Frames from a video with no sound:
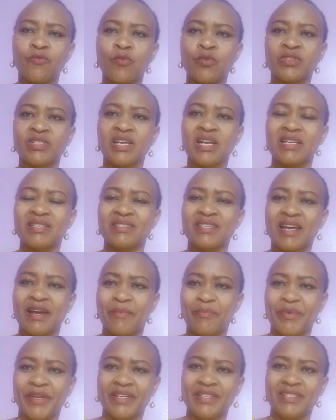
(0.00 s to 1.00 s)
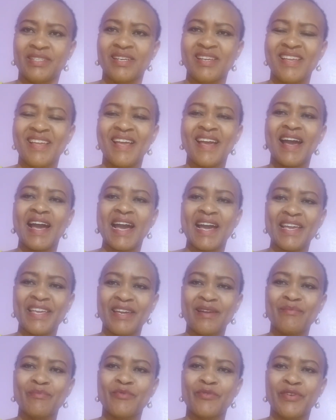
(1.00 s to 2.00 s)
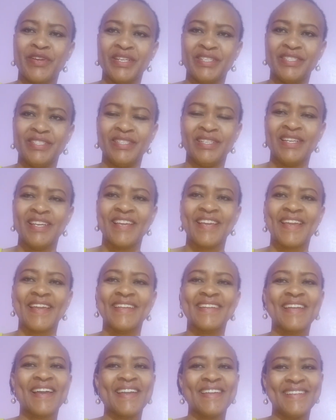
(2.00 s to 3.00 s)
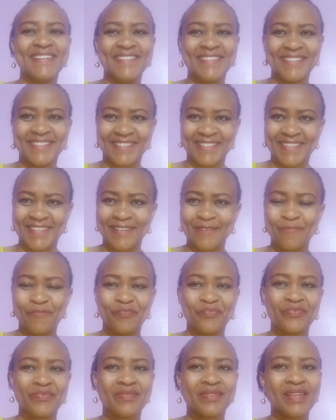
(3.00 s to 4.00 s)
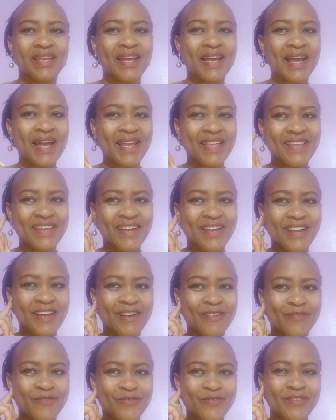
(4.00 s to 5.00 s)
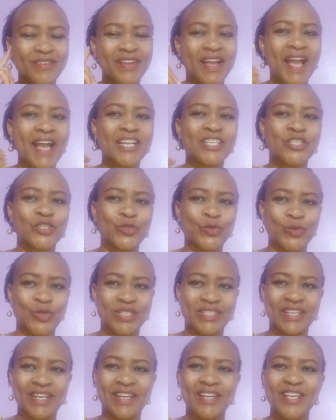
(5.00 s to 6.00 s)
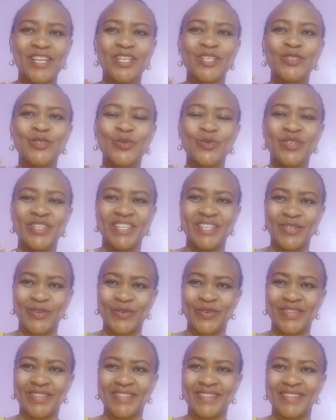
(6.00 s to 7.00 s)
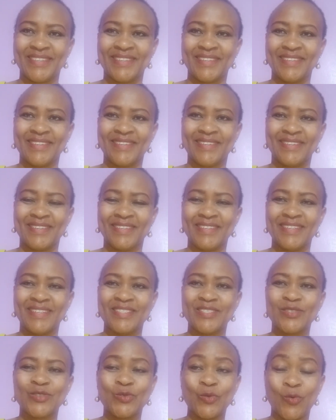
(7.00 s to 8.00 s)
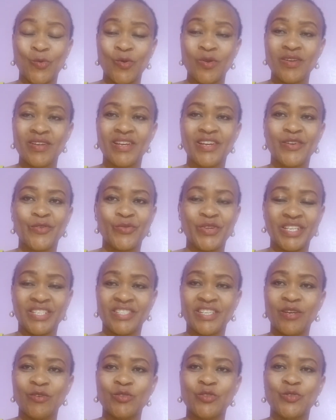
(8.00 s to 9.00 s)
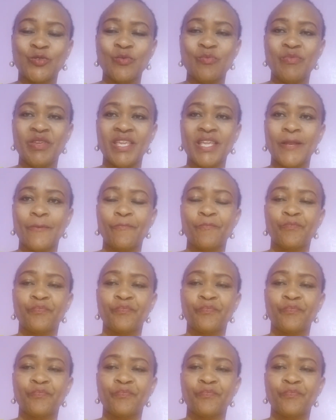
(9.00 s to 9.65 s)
what has happened, I am ready and I listen. I have a shoulder to lean on. So reach out to me.